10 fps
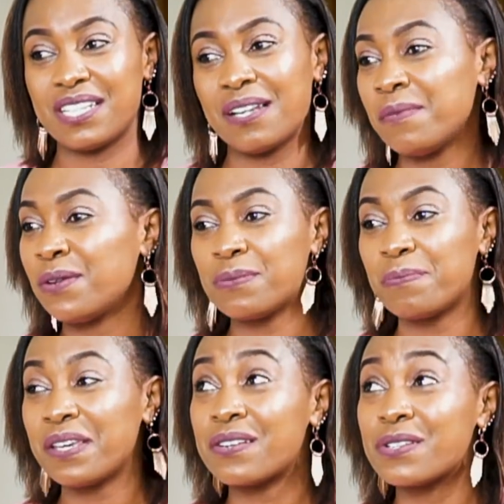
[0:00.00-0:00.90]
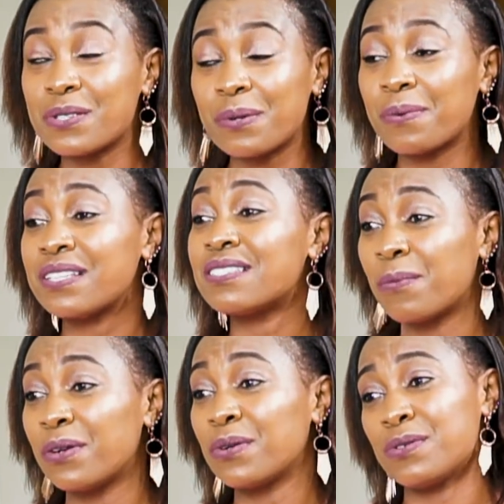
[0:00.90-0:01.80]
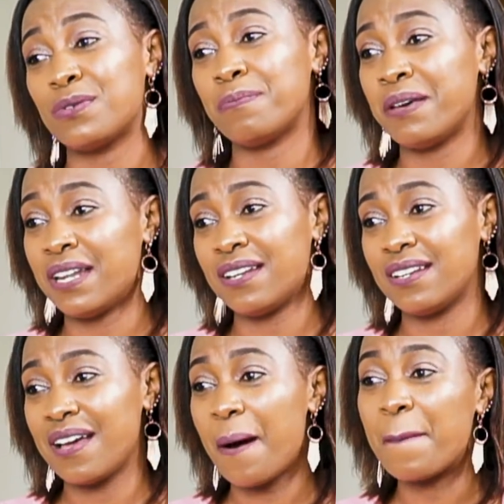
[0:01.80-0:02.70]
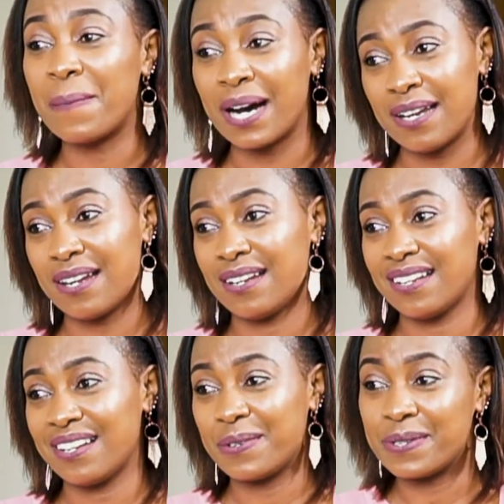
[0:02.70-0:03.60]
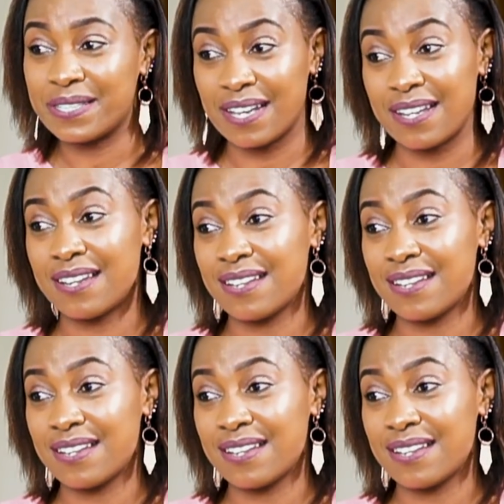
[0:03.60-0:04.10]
Let me not be a reason why someone goes to bed mad or sad.